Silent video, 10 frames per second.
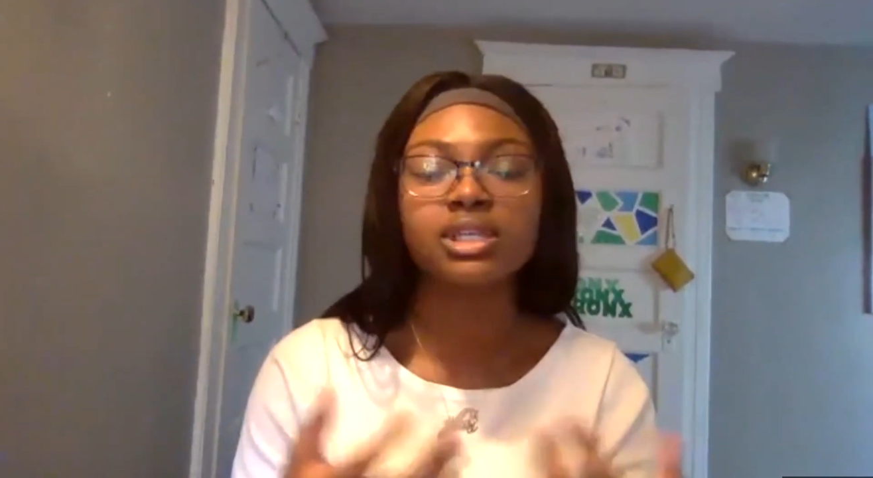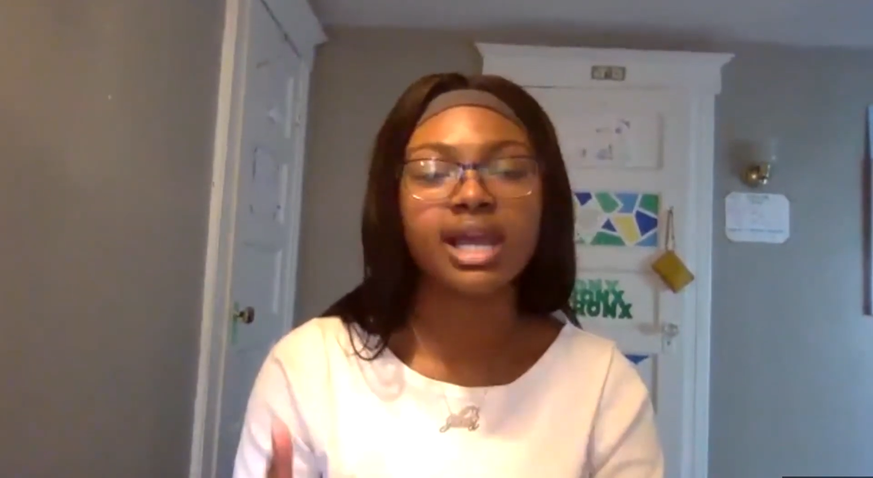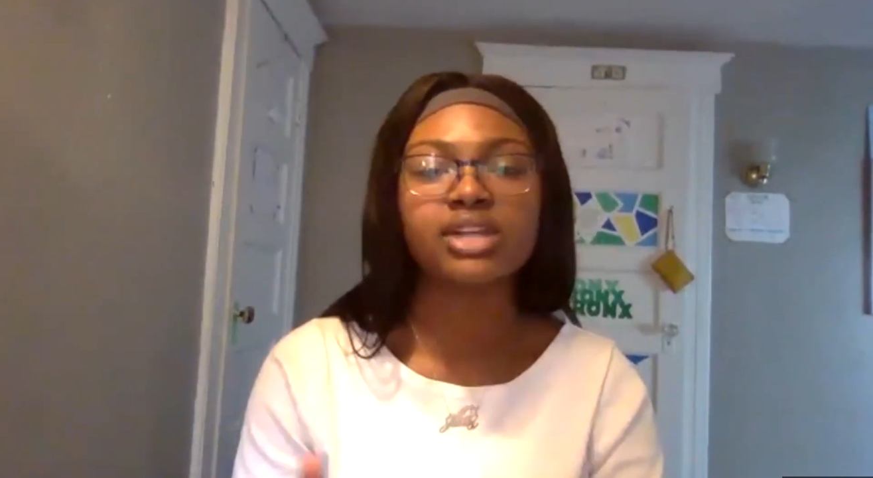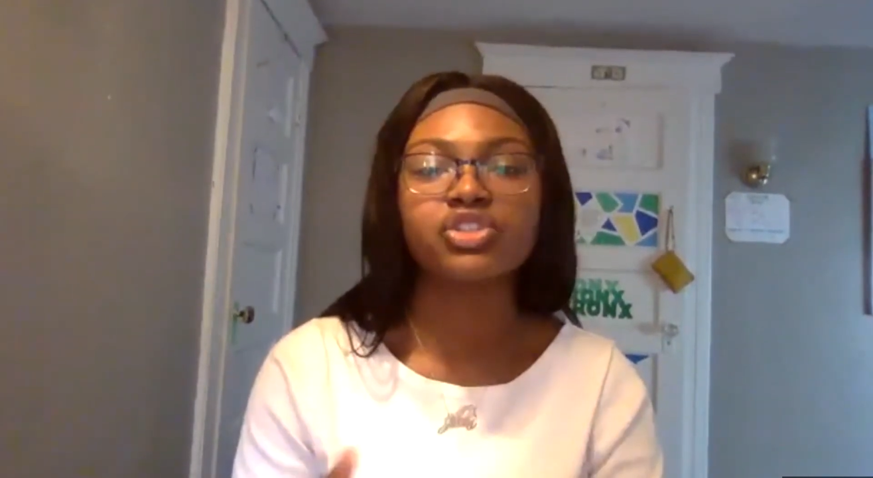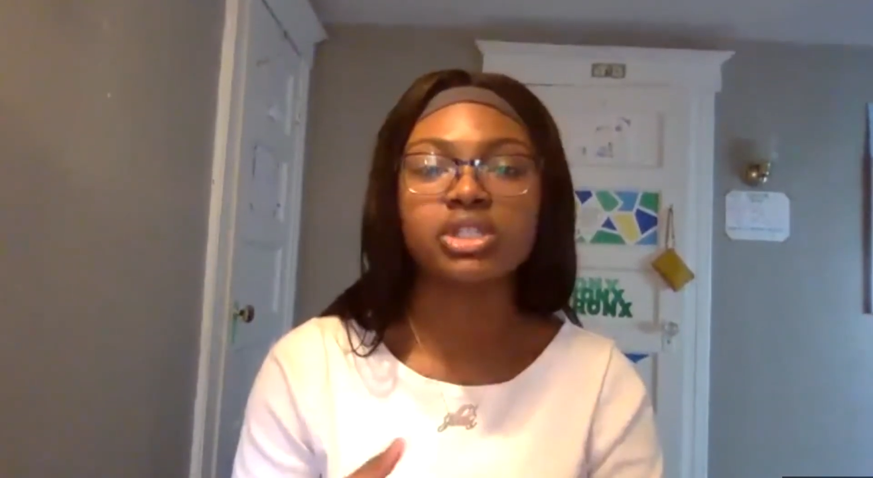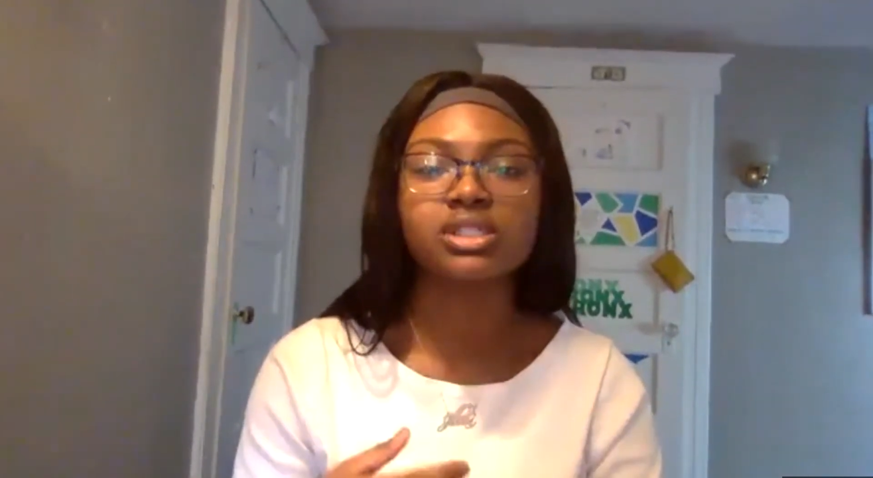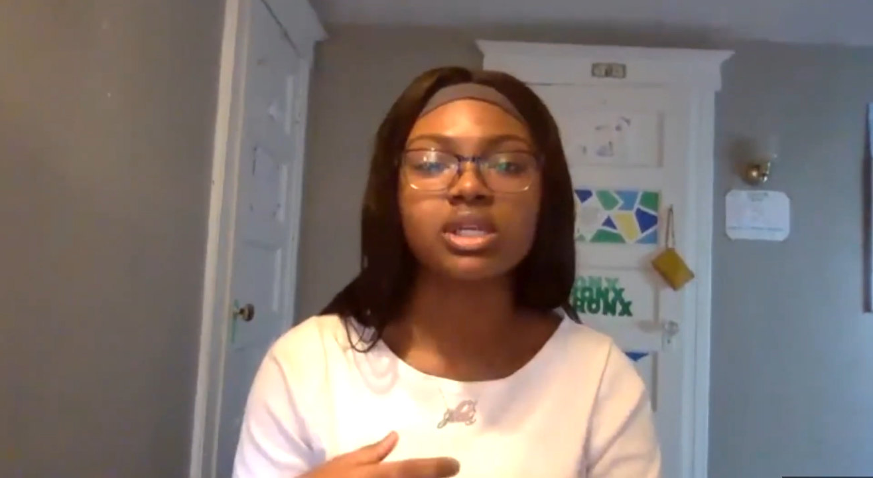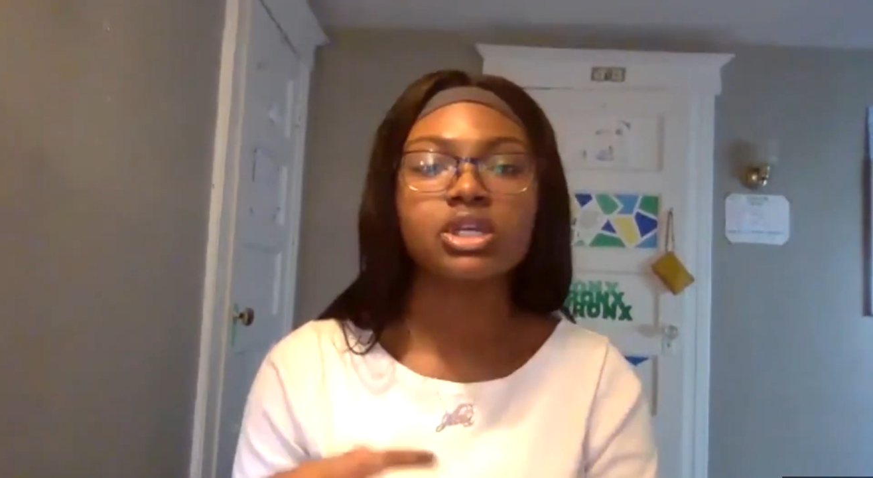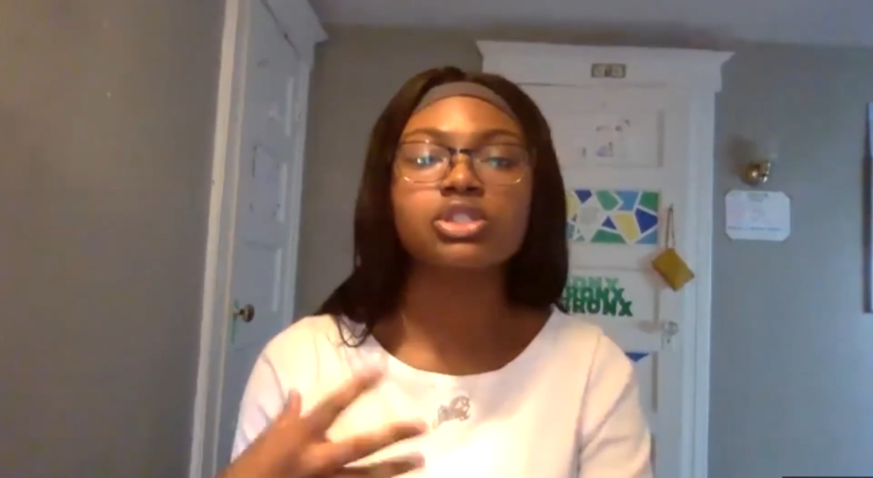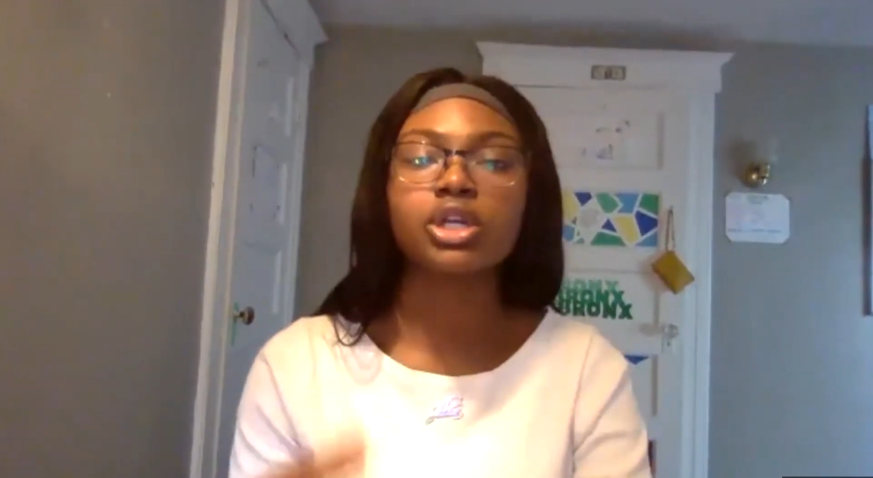and not just
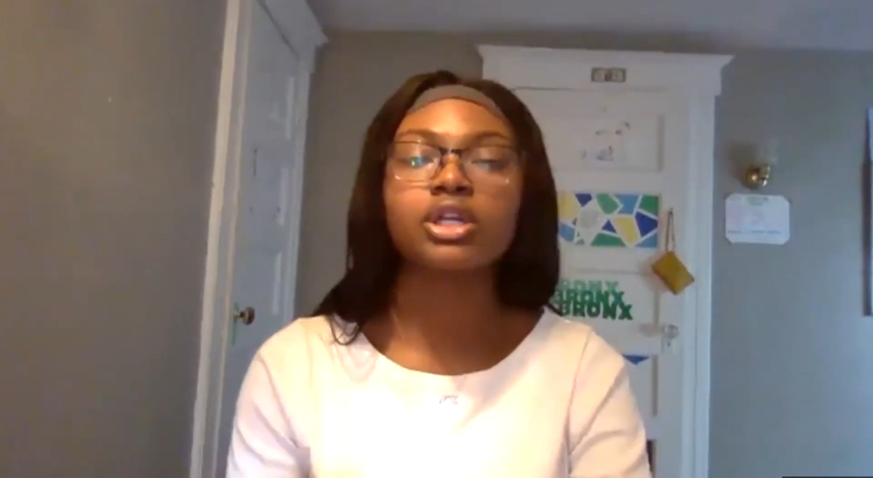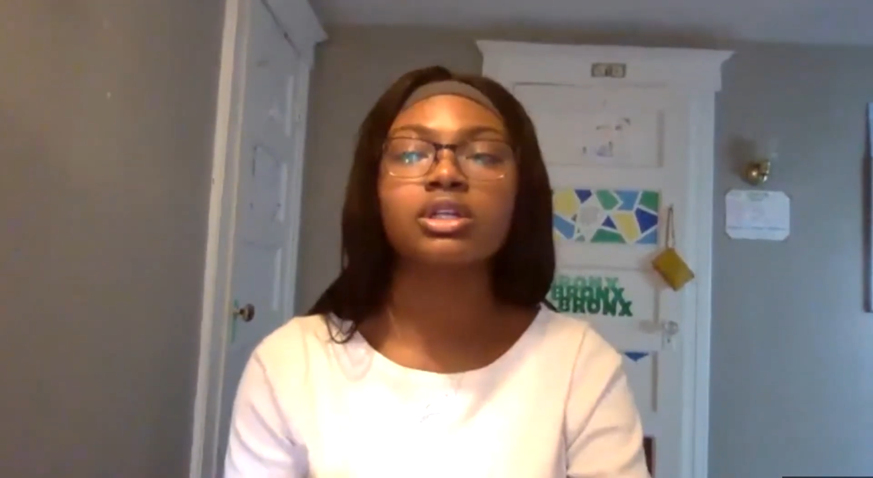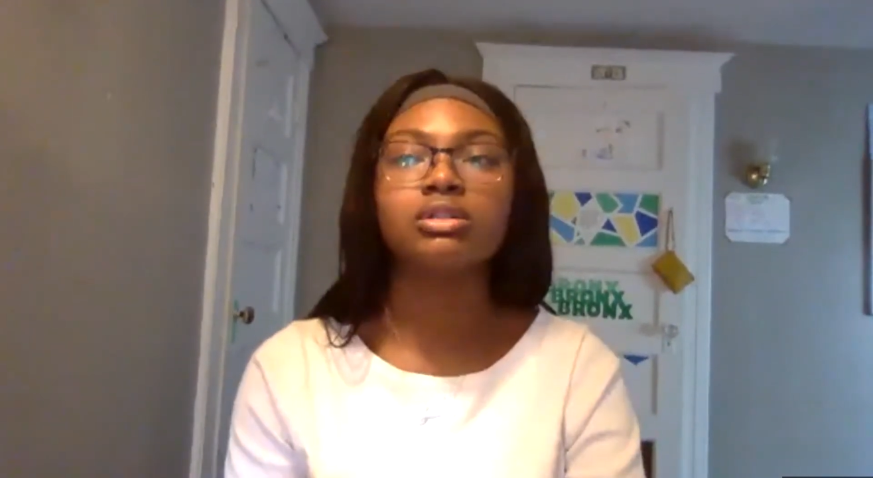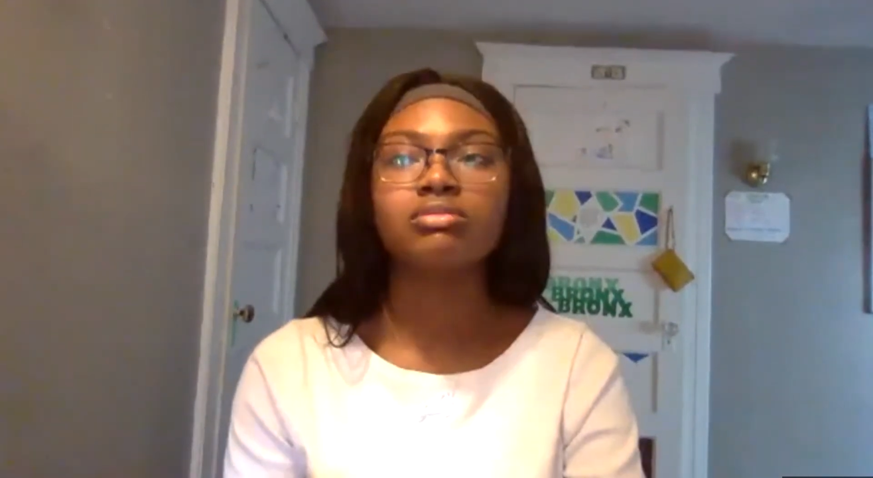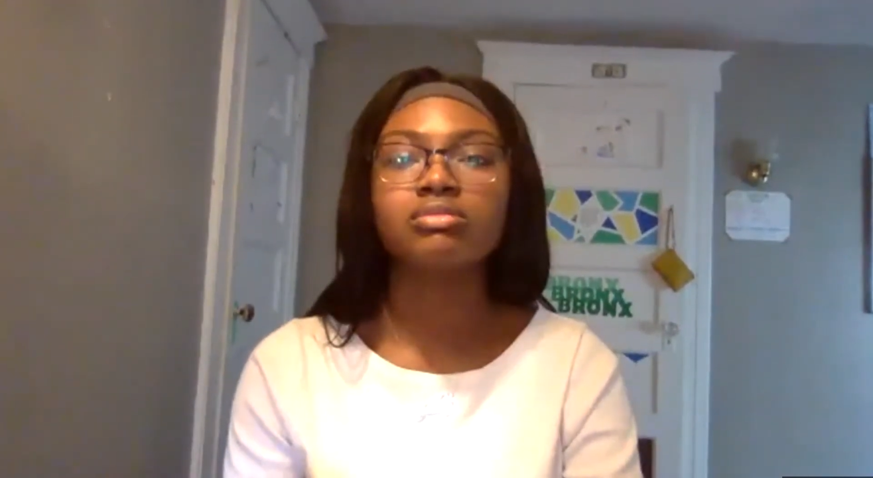turn